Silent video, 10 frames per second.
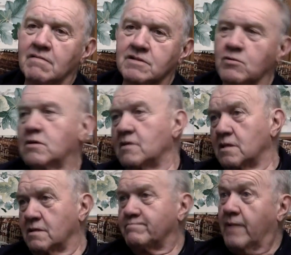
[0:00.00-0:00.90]
So we're in
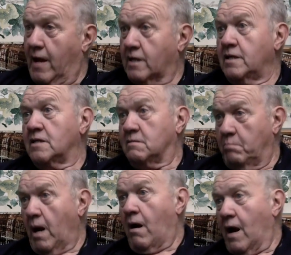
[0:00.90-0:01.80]
the air-conditioned
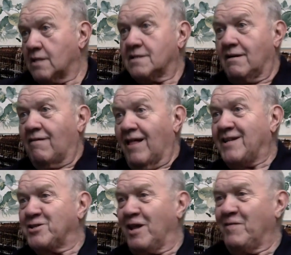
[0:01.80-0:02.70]
barracks and all
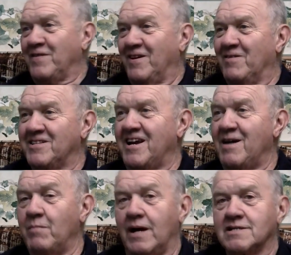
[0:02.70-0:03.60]
that stuff, at the
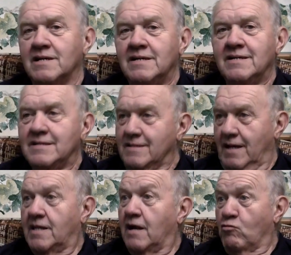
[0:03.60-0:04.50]
air base.
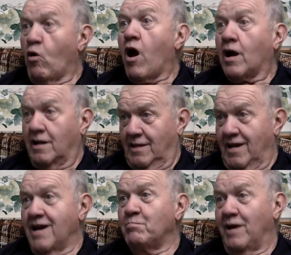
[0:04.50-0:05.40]
And they rocketed
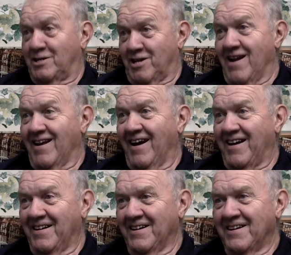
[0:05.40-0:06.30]
the air base that night.